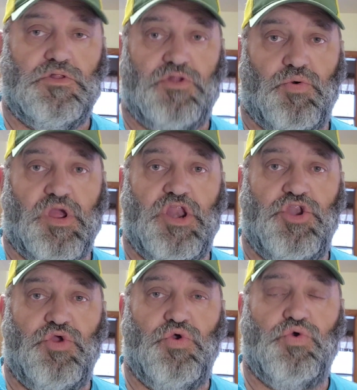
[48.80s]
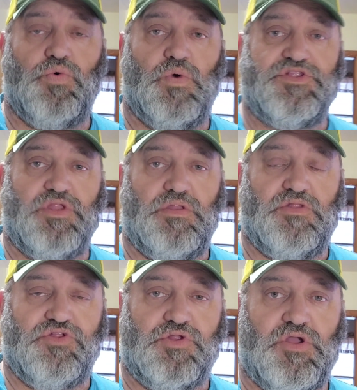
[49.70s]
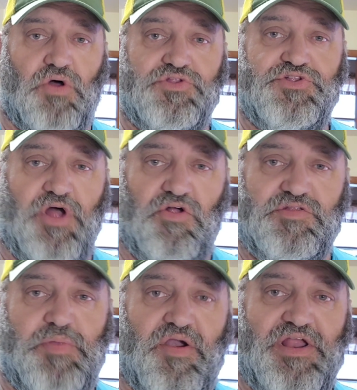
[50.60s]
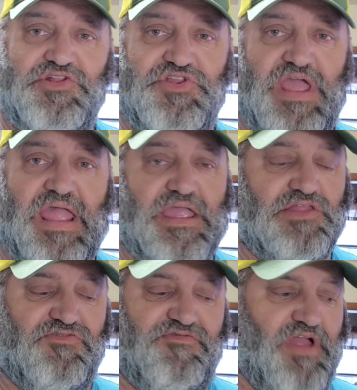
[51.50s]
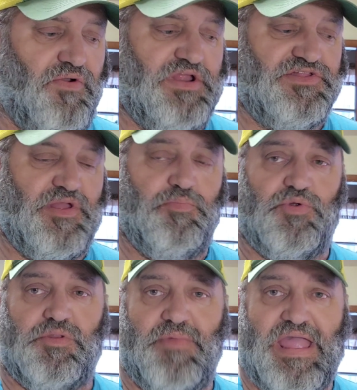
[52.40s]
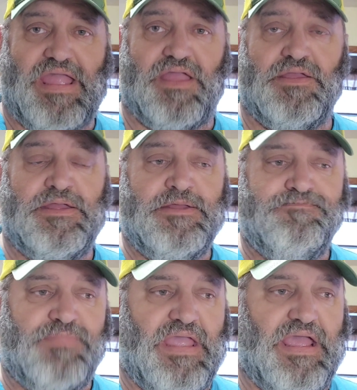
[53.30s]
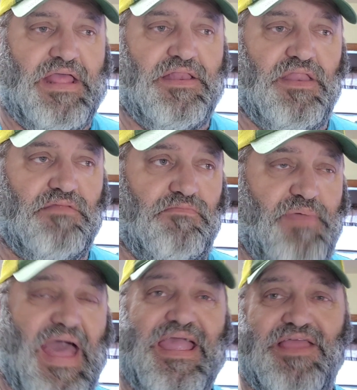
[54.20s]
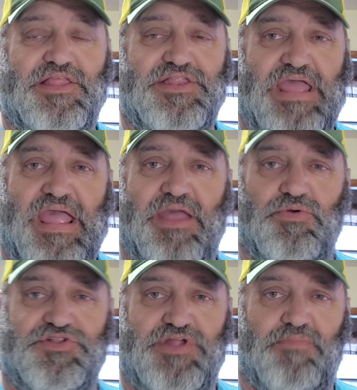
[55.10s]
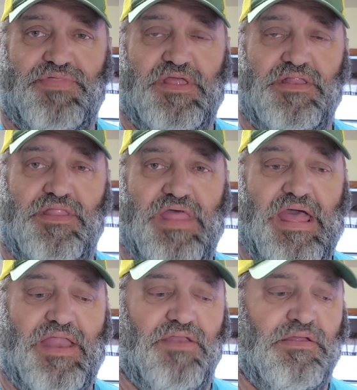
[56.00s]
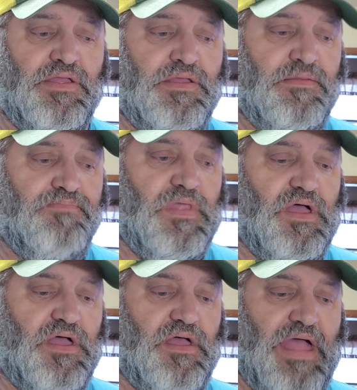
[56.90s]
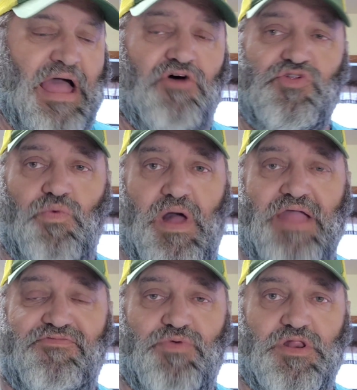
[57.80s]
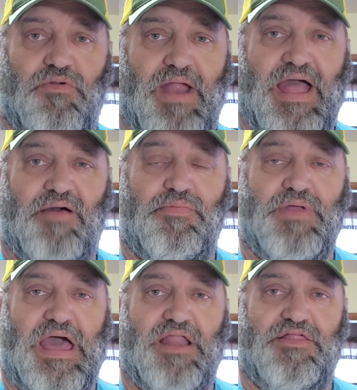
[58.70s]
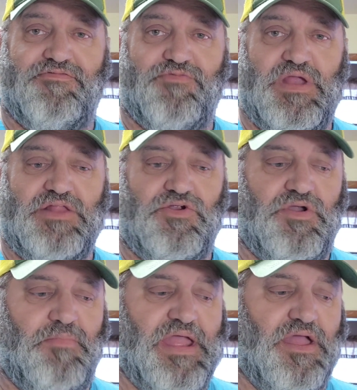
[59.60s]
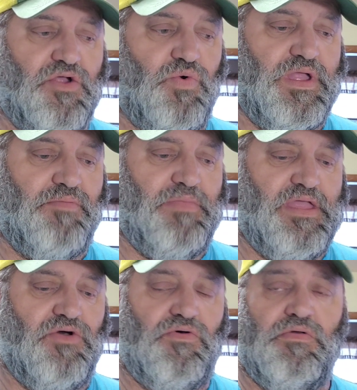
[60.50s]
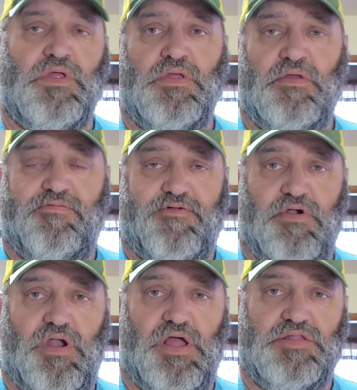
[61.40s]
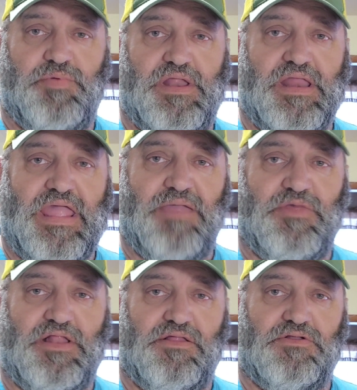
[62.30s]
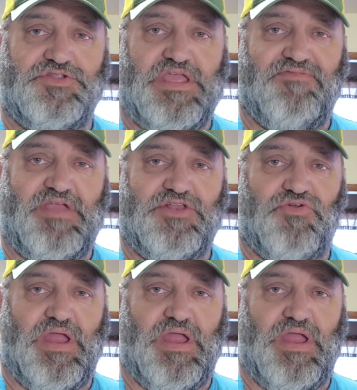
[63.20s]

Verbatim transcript: So we're going to do what's called Salisbury steak. It's very simple to make. And back in the day, it was something that uh, a housewife would grab out of the freezer to make a quick meal for her husband. It came in a little TV